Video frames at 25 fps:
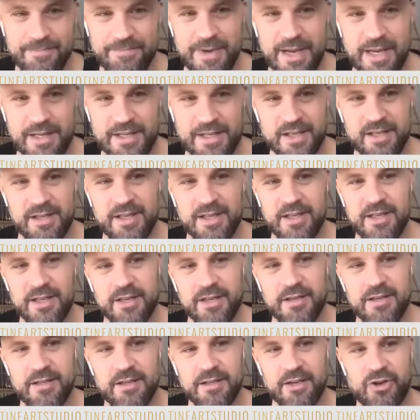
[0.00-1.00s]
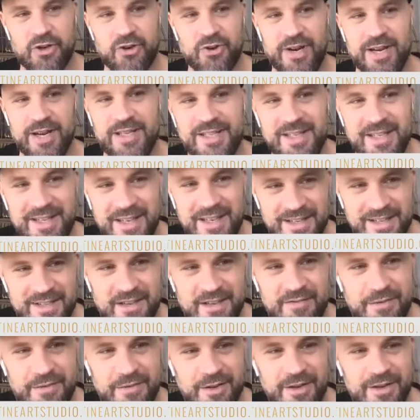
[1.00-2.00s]
basically the the craziness
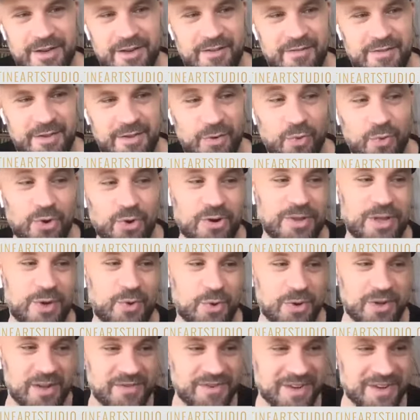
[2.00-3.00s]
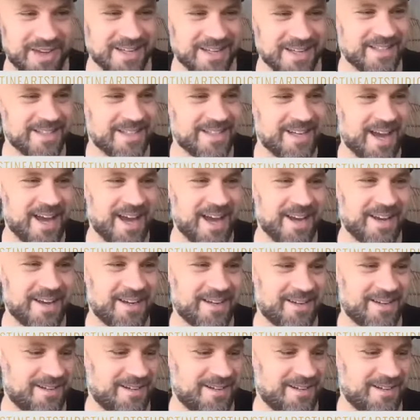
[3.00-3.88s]
of the of the world that we're living in today